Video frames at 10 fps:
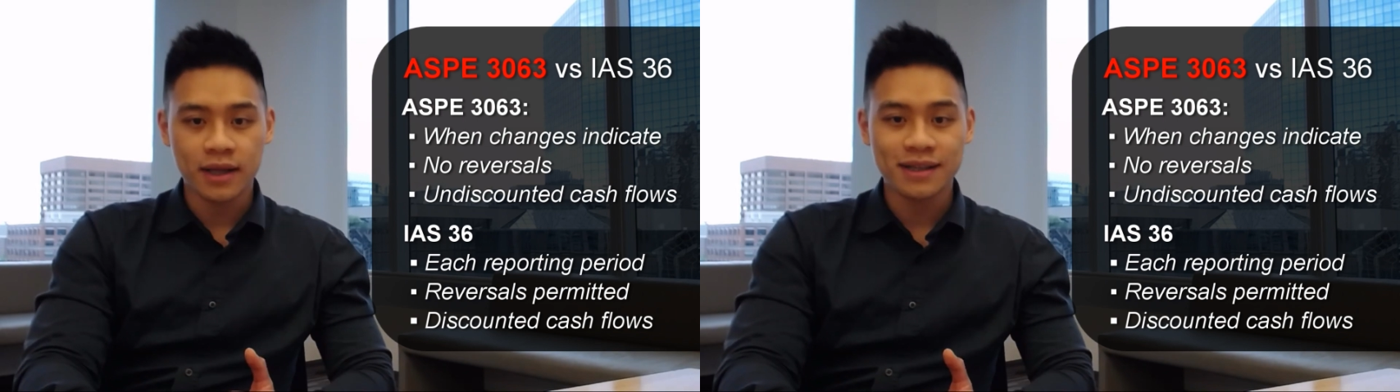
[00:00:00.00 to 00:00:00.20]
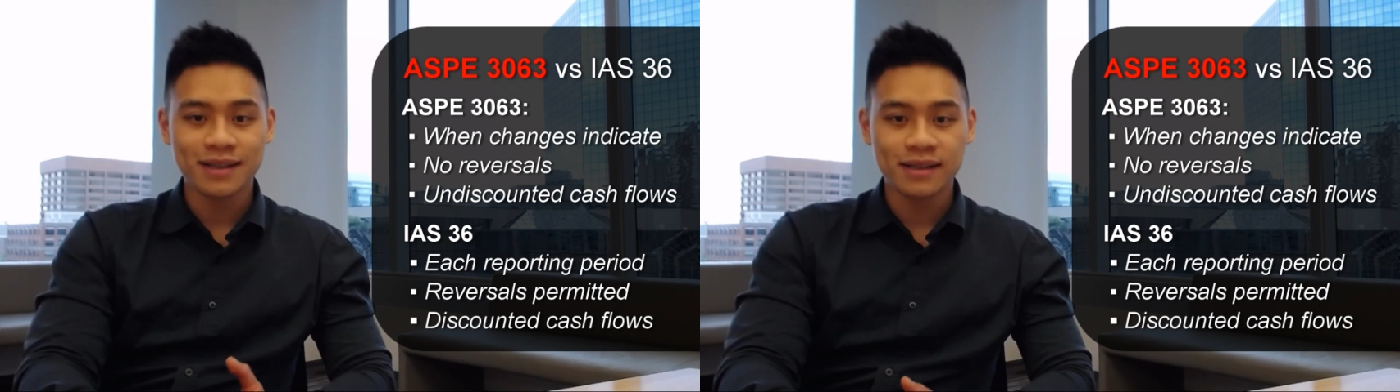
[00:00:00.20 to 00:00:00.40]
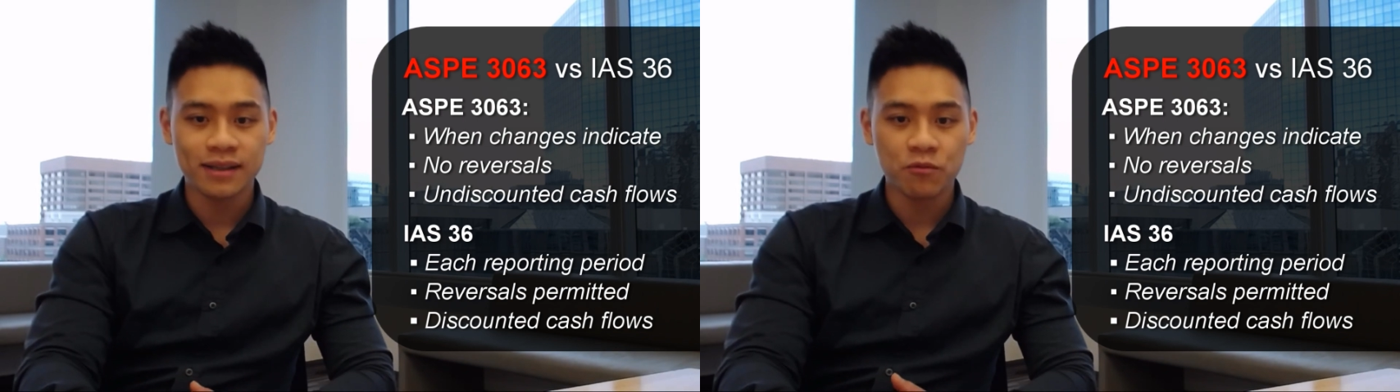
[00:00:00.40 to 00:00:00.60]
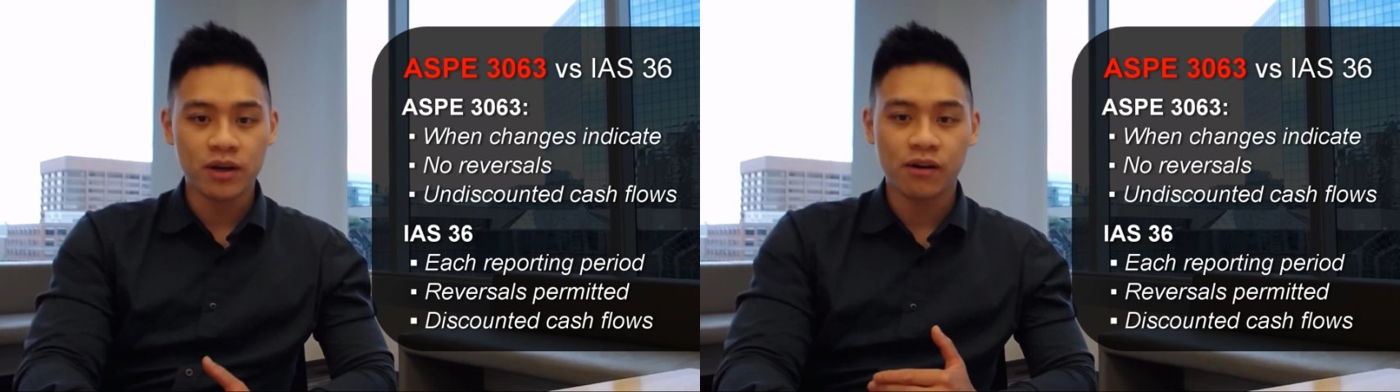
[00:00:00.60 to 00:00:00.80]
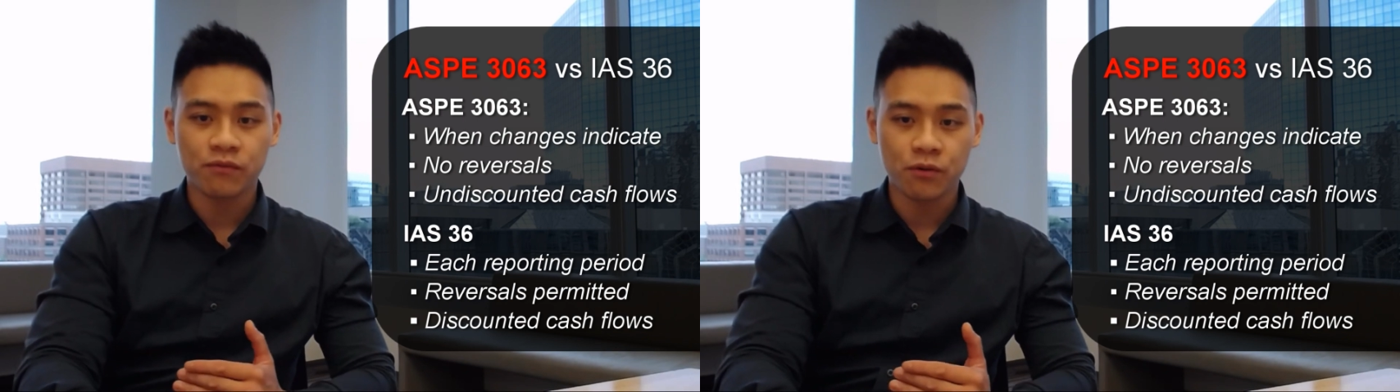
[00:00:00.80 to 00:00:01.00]
in assessing
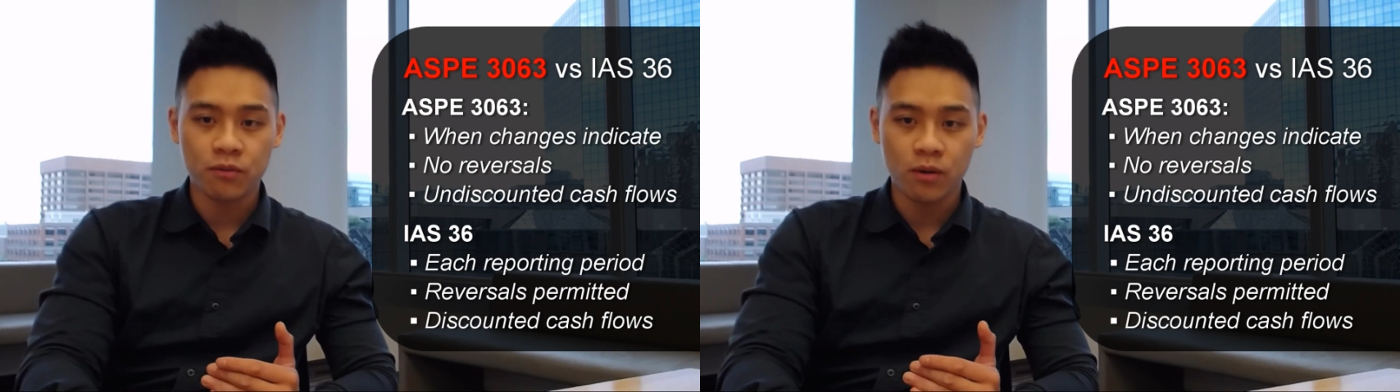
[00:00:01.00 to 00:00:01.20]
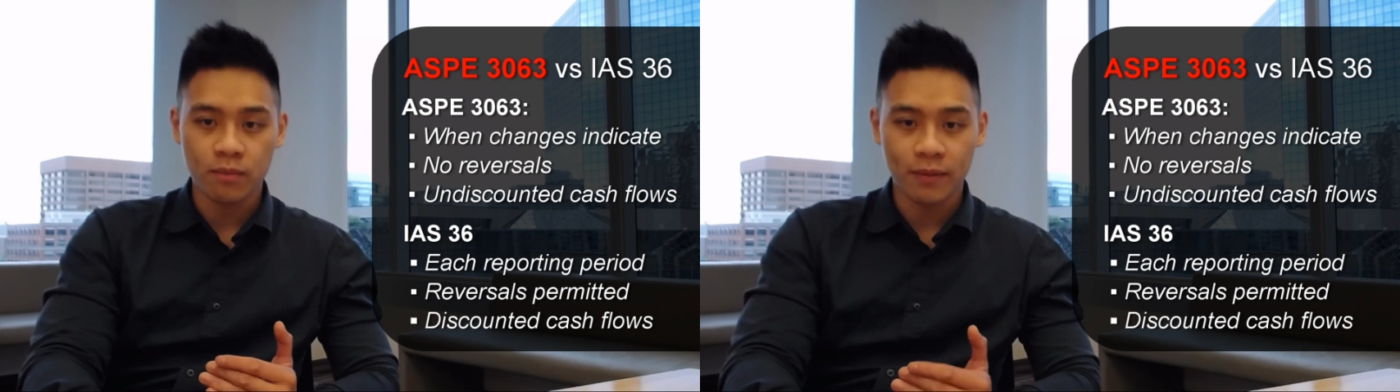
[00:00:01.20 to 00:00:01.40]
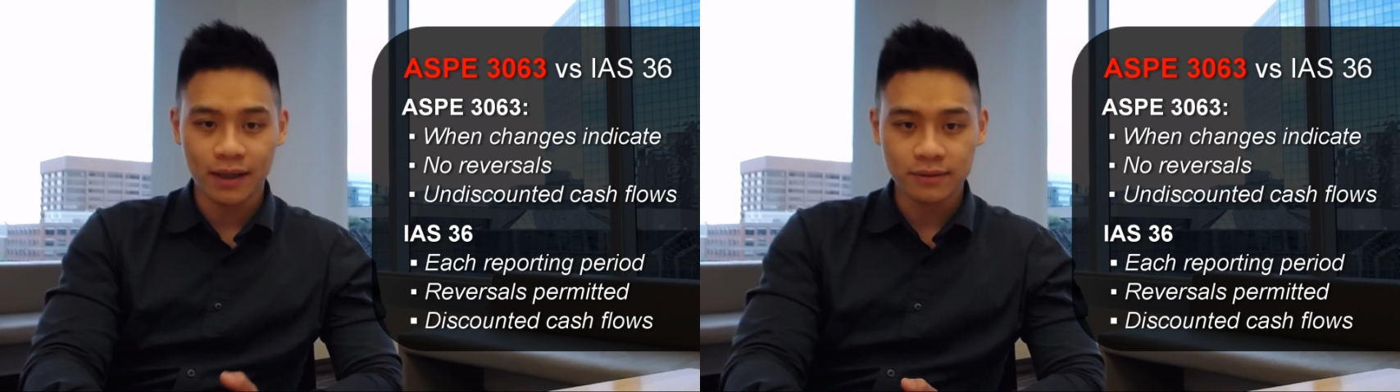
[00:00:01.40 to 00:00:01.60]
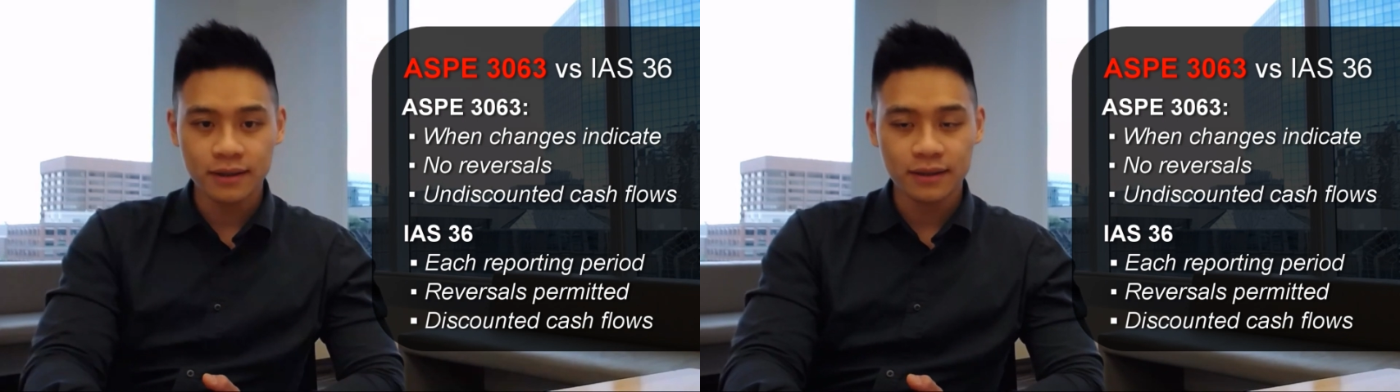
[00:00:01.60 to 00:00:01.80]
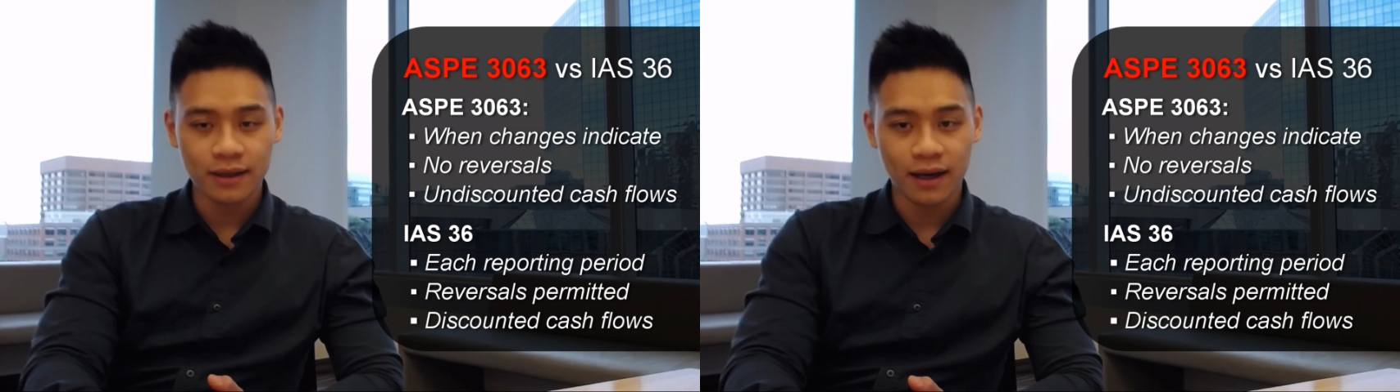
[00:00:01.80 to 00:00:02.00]
recoverable amount,